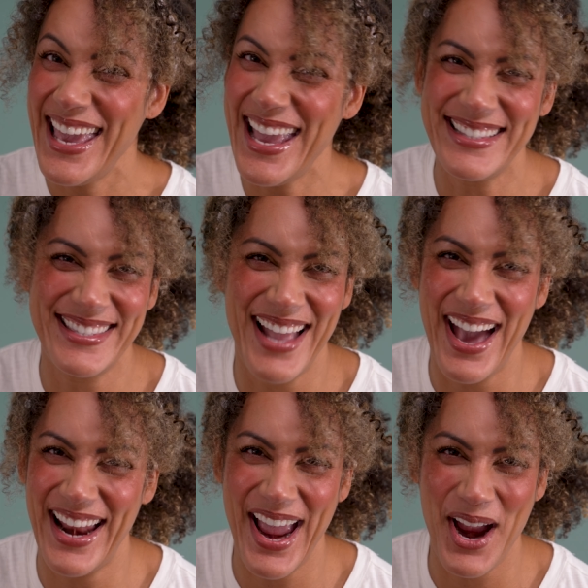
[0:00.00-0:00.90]
It's
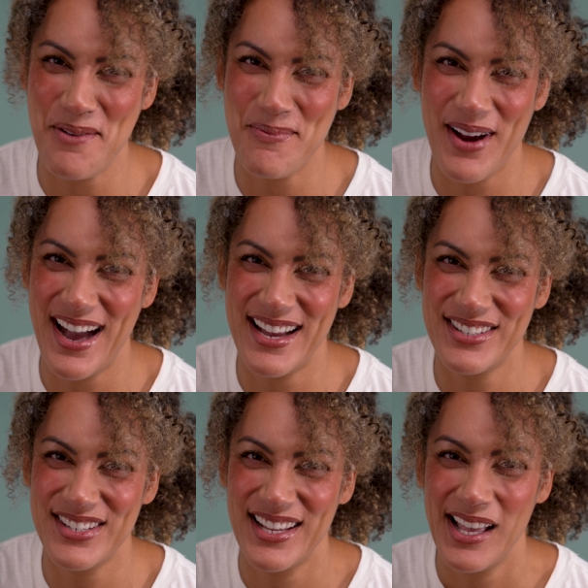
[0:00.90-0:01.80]
not a
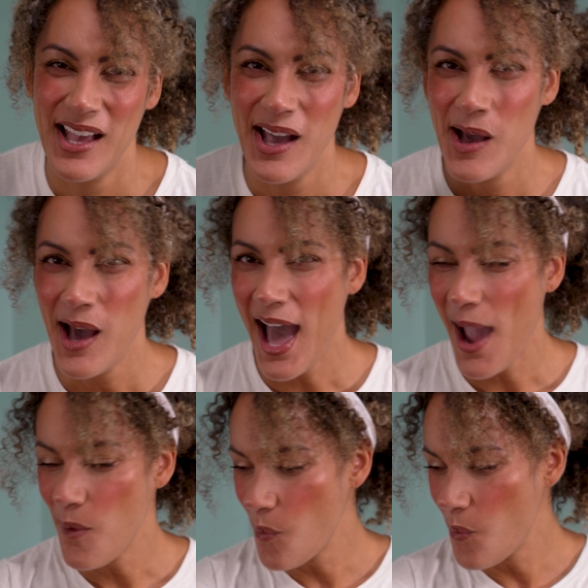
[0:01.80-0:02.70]
hairbrush.
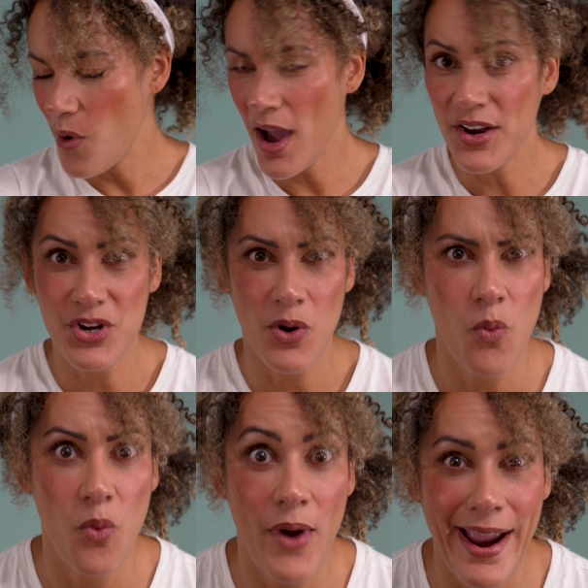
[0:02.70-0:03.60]
I wonder
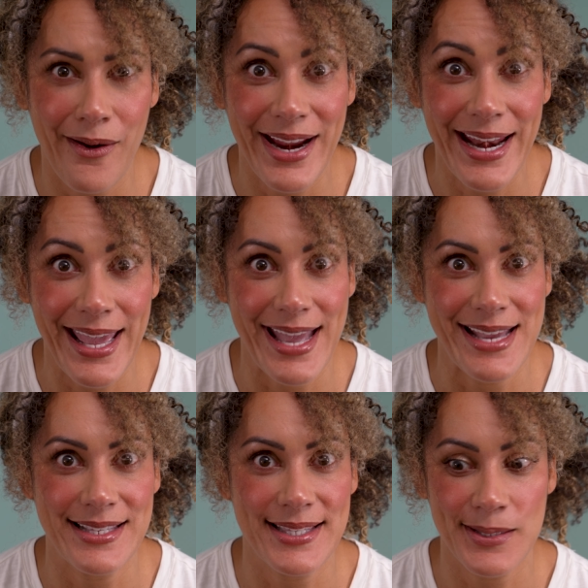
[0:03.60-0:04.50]
where it is.